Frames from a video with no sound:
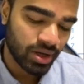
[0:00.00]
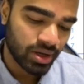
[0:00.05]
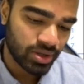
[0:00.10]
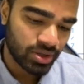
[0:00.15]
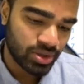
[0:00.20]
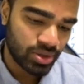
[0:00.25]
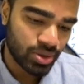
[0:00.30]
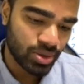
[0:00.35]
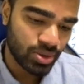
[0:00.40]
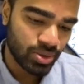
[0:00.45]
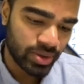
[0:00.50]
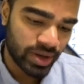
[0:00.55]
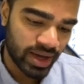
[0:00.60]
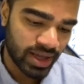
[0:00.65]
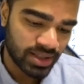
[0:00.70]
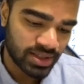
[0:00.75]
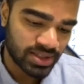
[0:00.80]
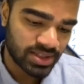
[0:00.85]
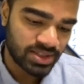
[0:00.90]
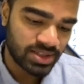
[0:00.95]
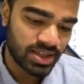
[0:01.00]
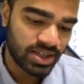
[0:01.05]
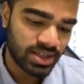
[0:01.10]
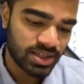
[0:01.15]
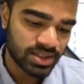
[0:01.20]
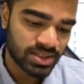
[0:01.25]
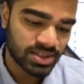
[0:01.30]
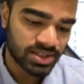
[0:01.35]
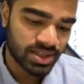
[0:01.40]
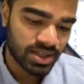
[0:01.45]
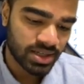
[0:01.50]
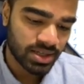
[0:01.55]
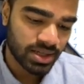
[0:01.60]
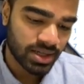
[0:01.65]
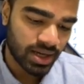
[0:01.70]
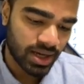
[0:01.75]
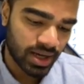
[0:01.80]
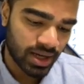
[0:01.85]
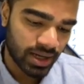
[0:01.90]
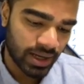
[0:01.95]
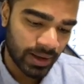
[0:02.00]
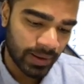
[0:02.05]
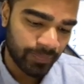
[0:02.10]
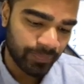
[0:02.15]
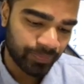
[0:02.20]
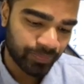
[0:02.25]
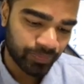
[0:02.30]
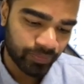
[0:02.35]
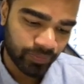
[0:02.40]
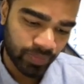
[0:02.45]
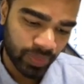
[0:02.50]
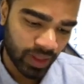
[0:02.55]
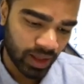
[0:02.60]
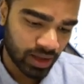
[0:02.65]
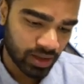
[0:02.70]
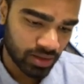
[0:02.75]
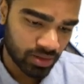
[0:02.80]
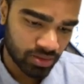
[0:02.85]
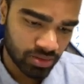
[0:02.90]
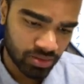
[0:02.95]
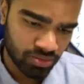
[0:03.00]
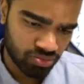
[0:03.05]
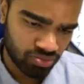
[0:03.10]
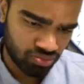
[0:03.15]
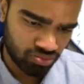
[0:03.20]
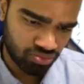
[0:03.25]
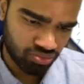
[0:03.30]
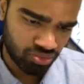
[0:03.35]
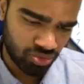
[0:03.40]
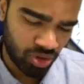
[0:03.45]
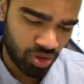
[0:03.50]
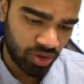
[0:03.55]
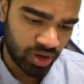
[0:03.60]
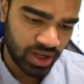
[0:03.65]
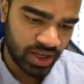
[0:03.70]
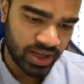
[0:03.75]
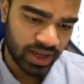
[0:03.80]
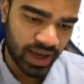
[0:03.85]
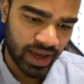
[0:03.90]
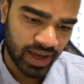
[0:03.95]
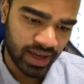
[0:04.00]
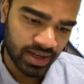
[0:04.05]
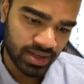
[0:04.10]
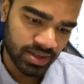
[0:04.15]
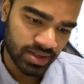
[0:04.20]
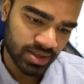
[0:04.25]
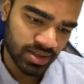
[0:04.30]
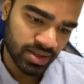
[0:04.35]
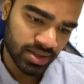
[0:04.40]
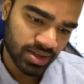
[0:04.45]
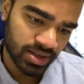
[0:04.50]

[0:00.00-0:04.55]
2 and 6, 3 and